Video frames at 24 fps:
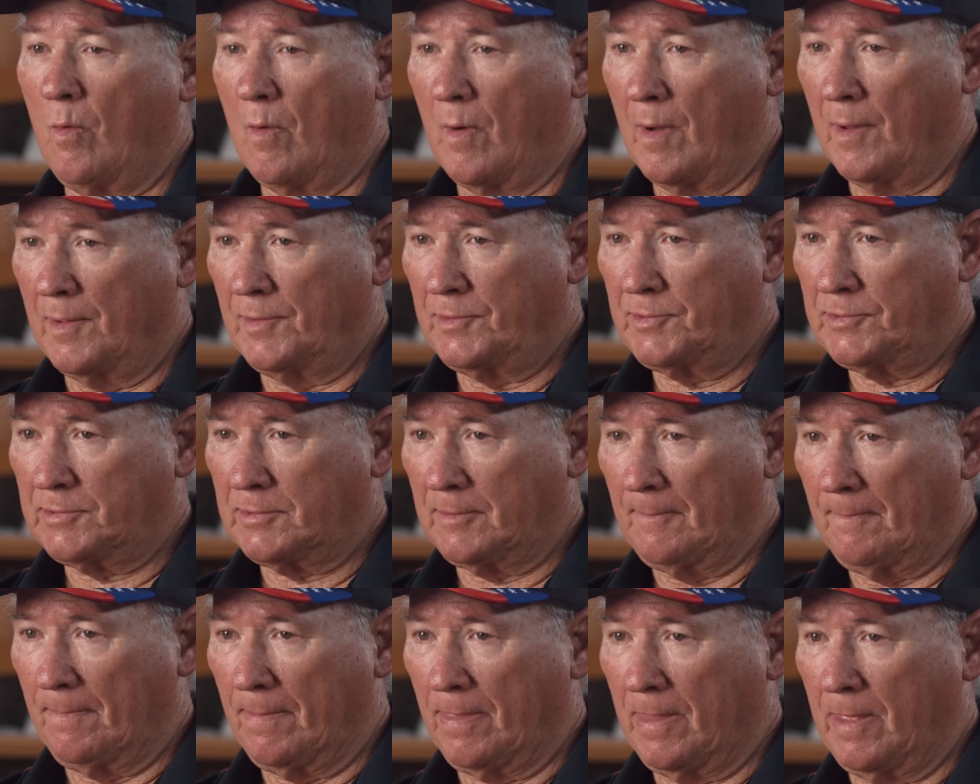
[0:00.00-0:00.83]
was
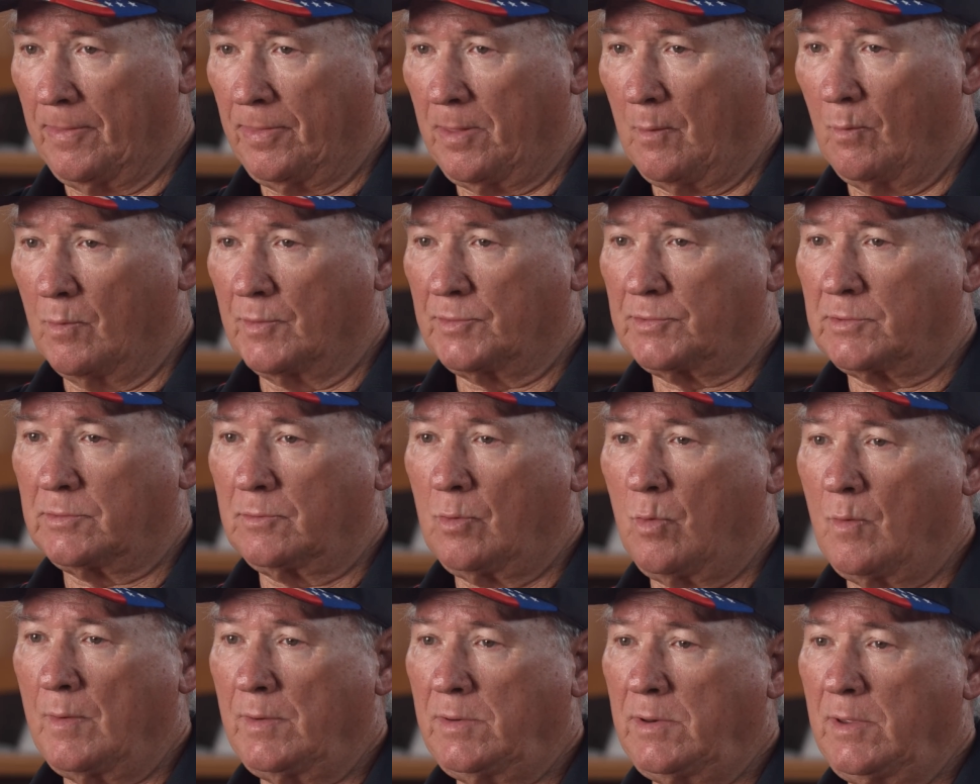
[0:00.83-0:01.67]
that there was
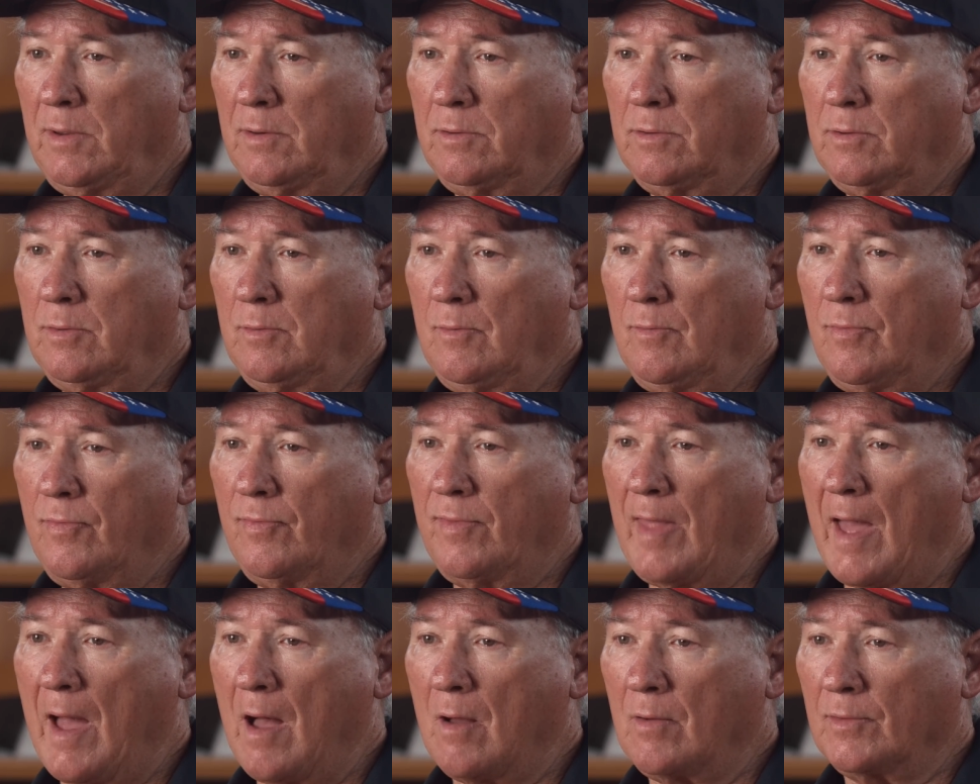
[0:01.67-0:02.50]

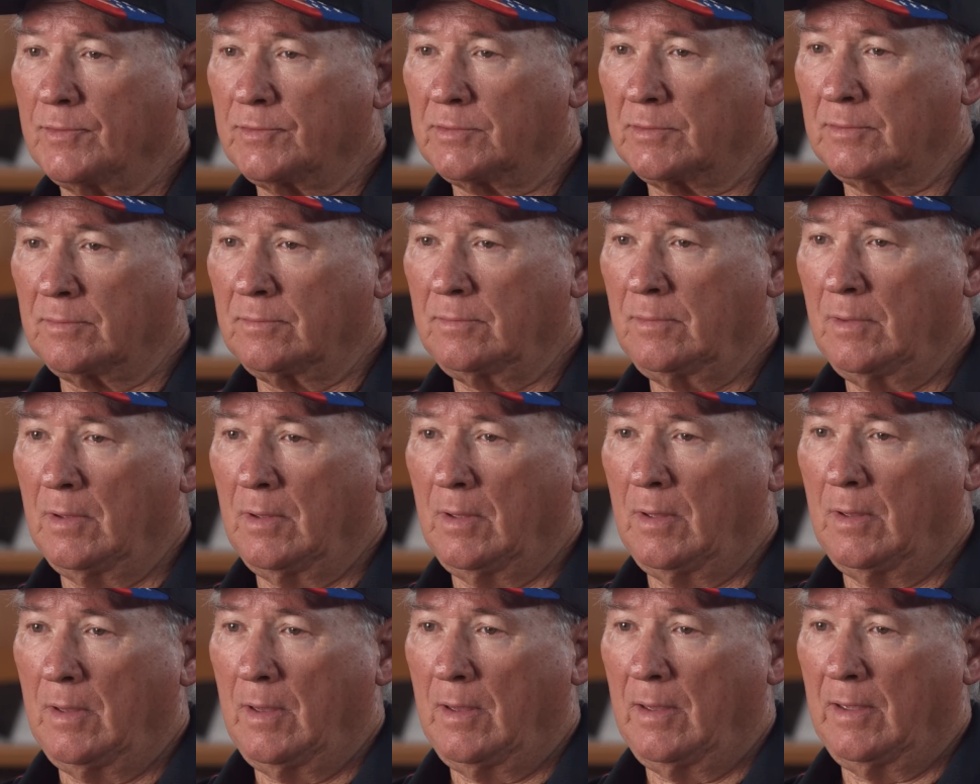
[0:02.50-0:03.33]
22,000
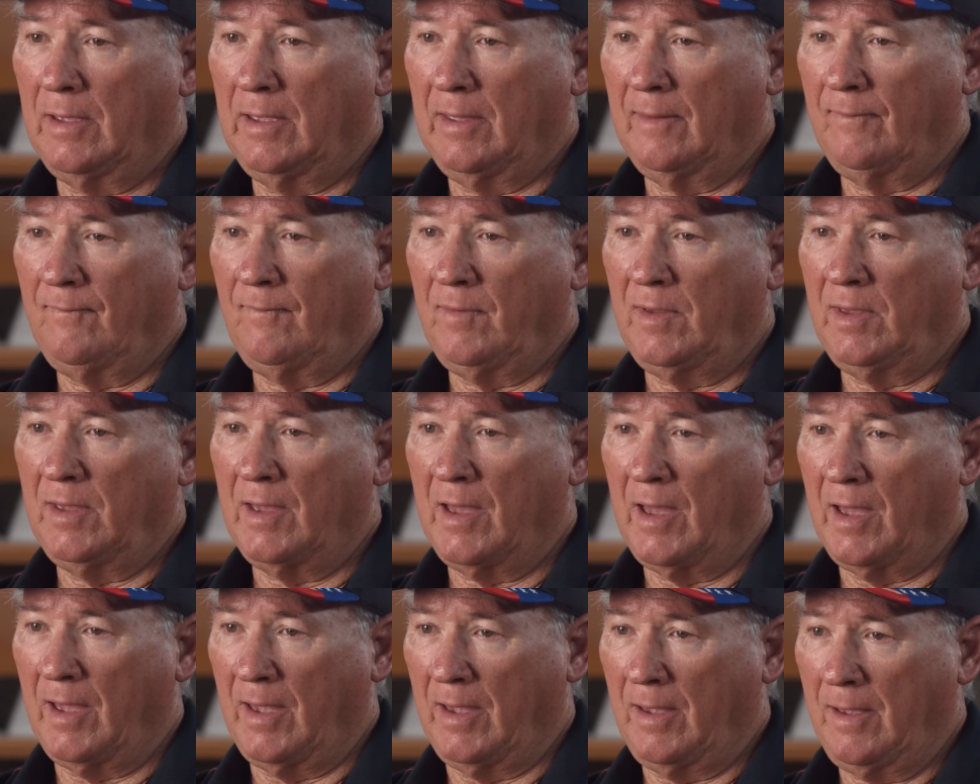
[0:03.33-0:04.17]

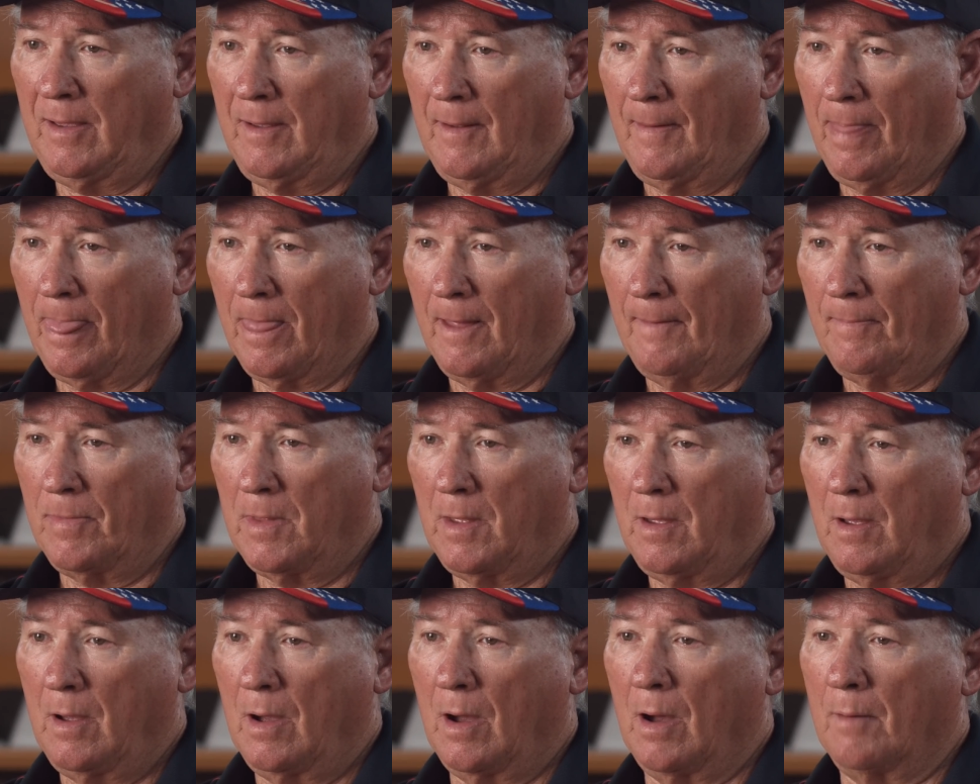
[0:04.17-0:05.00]
NVA
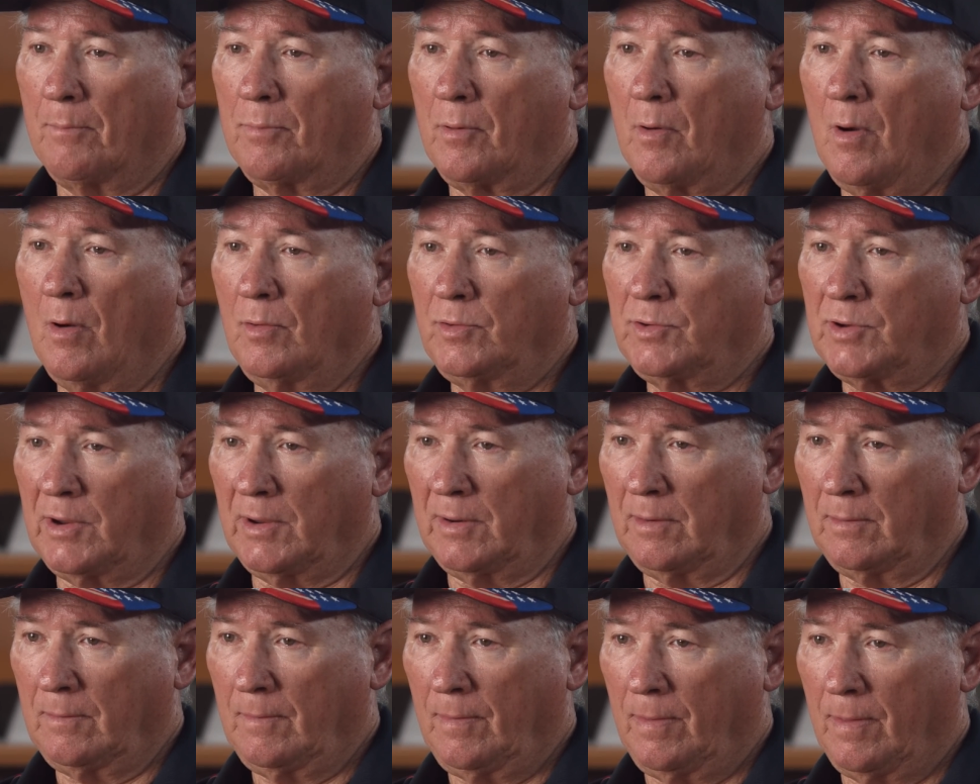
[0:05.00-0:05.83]

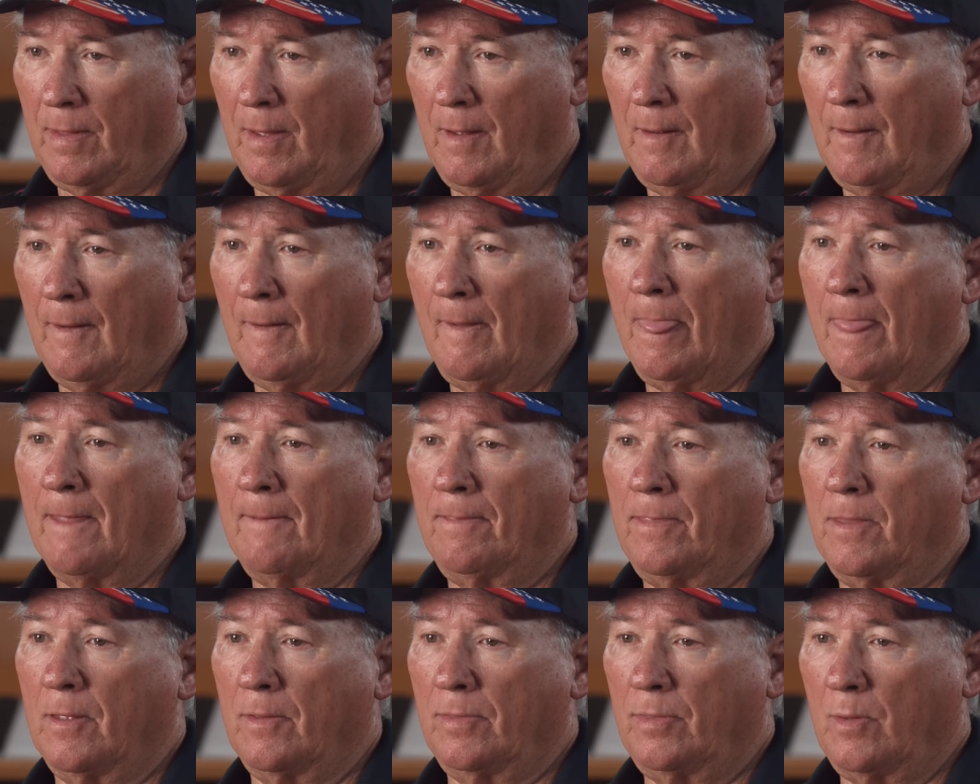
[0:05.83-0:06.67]
approaching
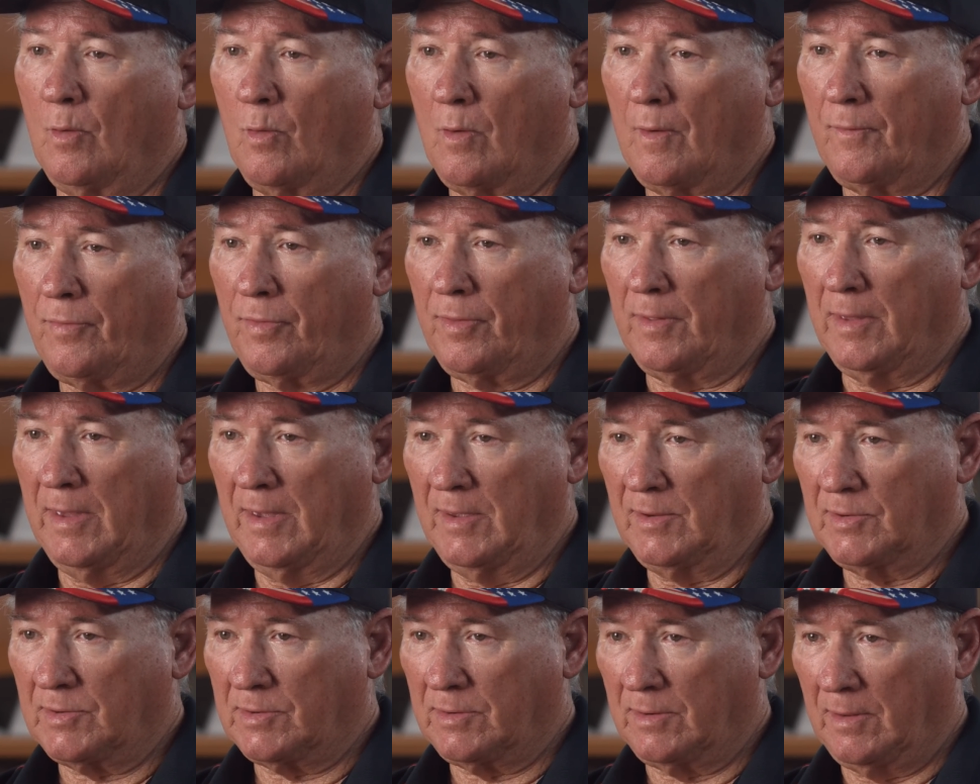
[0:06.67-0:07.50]
the
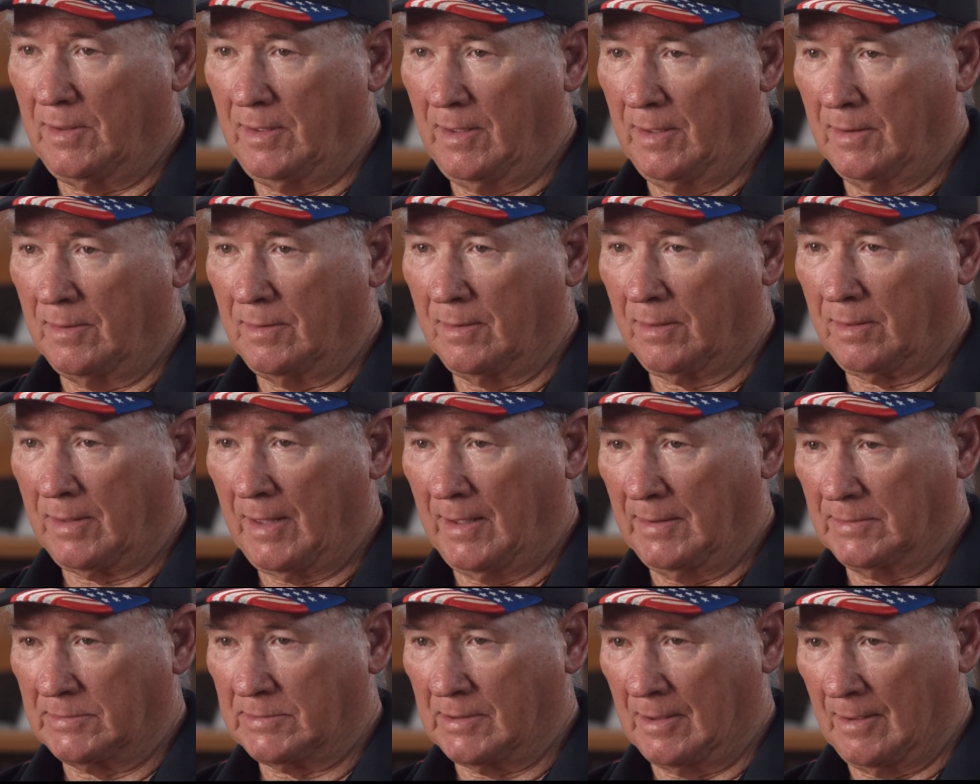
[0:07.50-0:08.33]
northeast into
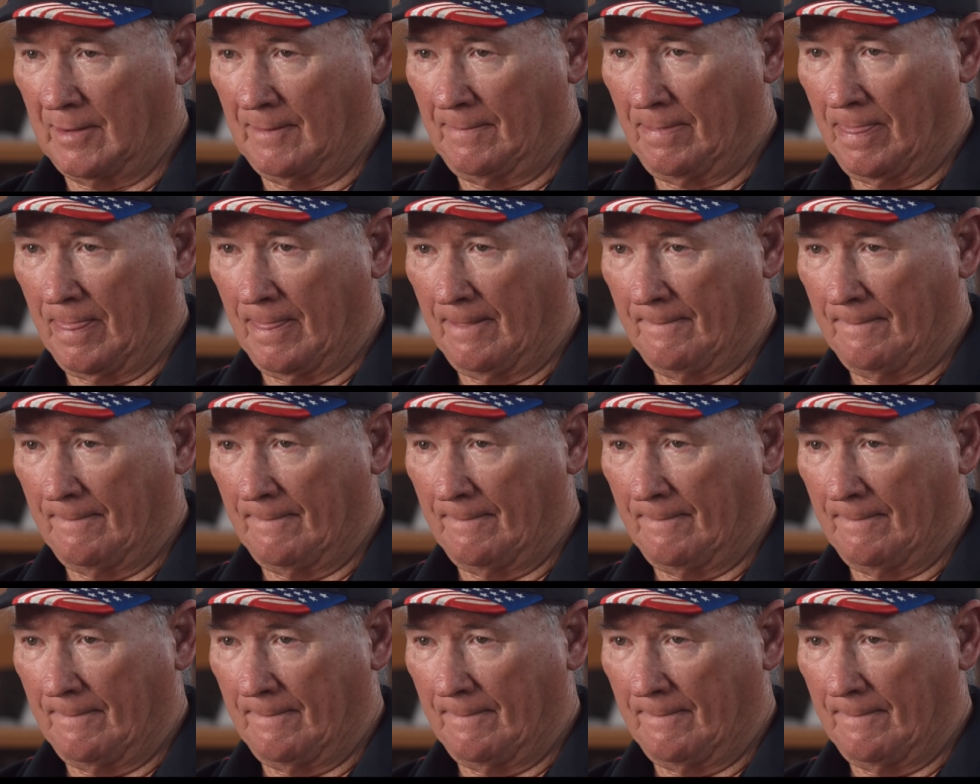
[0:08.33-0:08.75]
Khe Sanh.